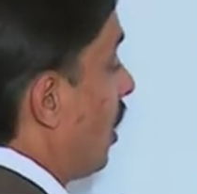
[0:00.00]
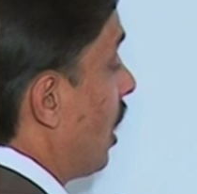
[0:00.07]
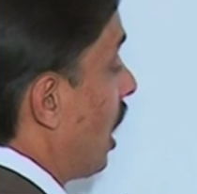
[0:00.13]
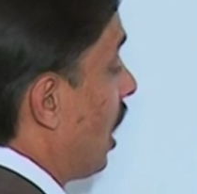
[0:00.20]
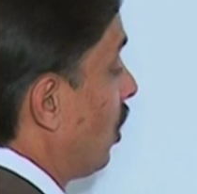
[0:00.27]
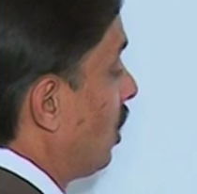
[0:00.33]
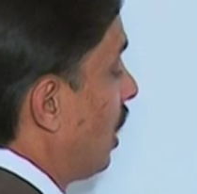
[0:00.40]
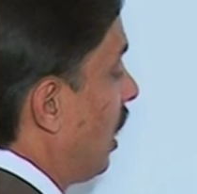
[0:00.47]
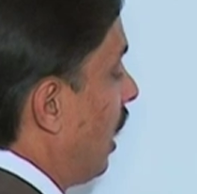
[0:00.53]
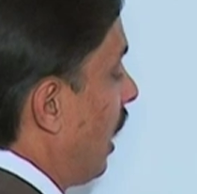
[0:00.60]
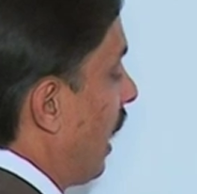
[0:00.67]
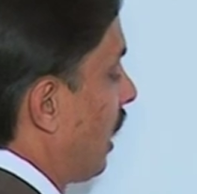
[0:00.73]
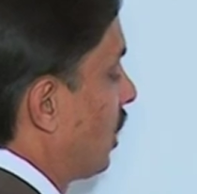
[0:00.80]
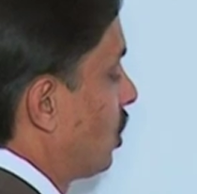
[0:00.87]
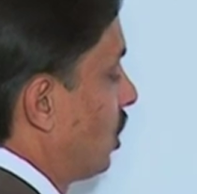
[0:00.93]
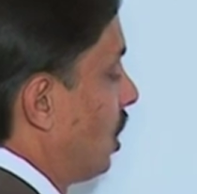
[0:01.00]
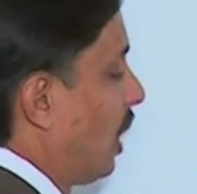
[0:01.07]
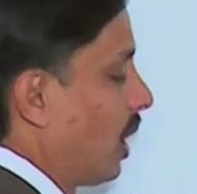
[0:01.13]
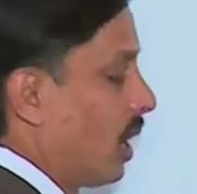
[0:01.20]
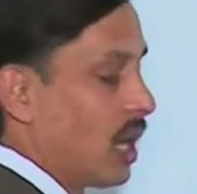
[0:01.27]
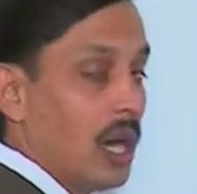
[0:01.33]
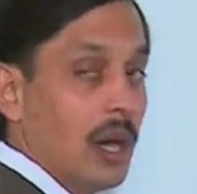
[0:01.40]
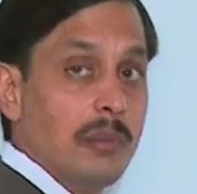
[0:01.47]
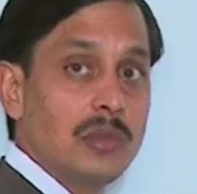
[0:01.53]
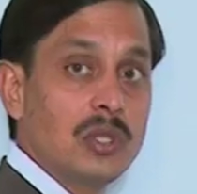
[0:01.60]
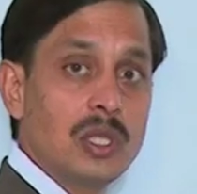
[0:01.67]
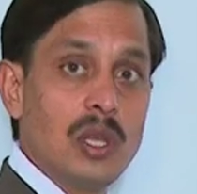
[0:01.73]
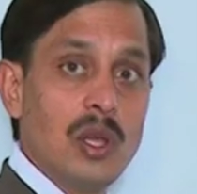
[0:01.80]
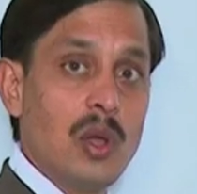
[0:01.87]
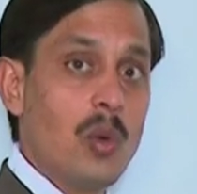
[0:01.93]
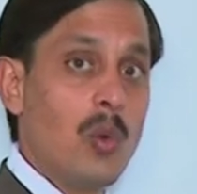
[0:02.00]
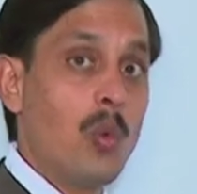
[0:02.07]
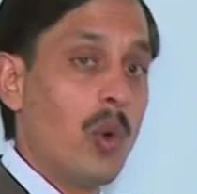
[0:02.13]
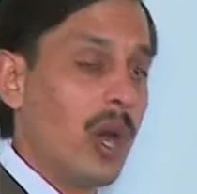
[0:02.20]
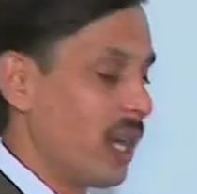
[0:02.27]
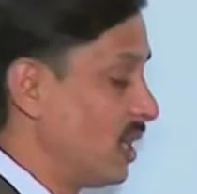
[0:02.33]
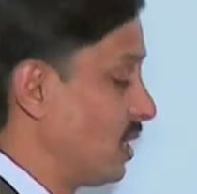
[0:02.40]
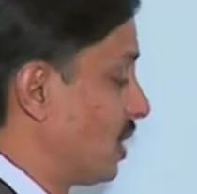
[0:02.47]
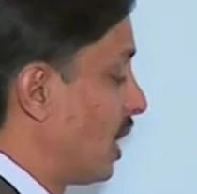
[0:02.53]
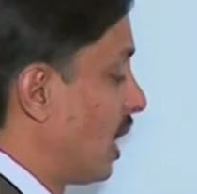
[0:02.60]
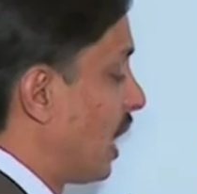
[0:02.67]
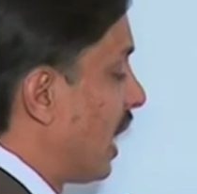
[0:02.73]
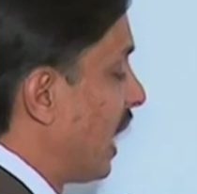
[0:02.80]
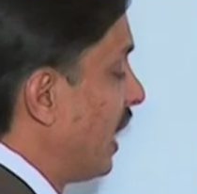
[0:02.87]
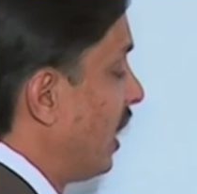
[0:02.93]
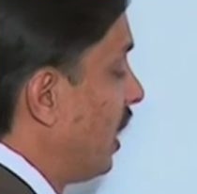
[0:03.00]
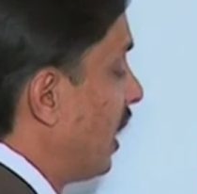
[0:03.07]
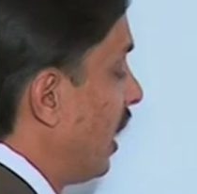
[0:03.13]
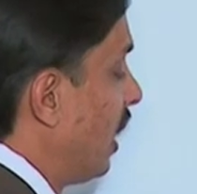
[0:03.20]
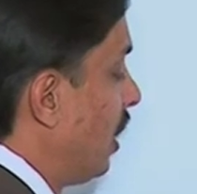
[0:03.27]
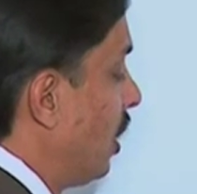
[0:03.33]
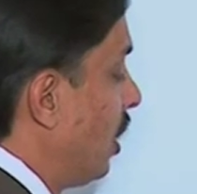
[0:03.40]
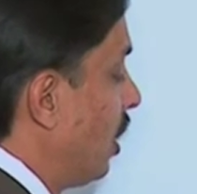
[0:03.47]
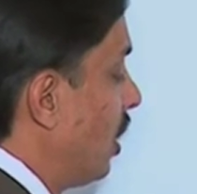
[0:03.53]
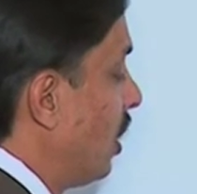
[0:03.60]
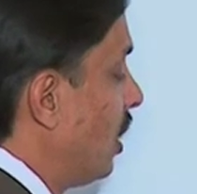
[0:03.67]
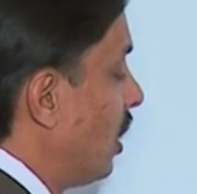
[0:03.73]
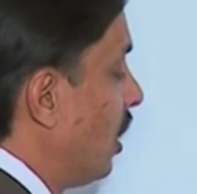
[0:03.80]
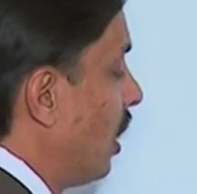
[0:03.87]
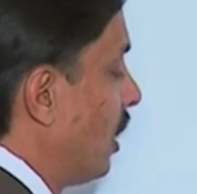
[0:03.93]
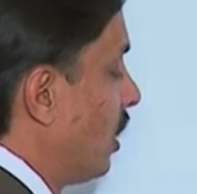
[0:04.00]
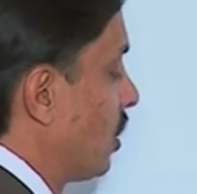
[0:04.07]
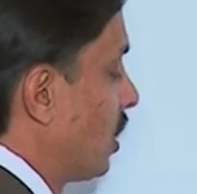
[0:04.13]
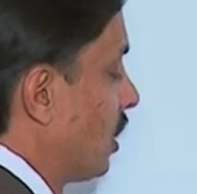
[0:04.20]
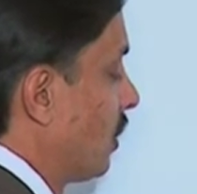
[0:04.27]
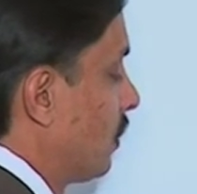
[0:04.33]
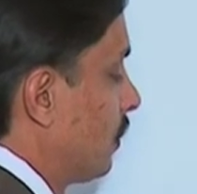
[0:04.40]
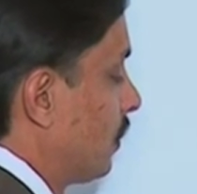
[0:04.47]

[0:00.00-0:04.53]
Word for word: Now the next thing comes, what is the identity relation?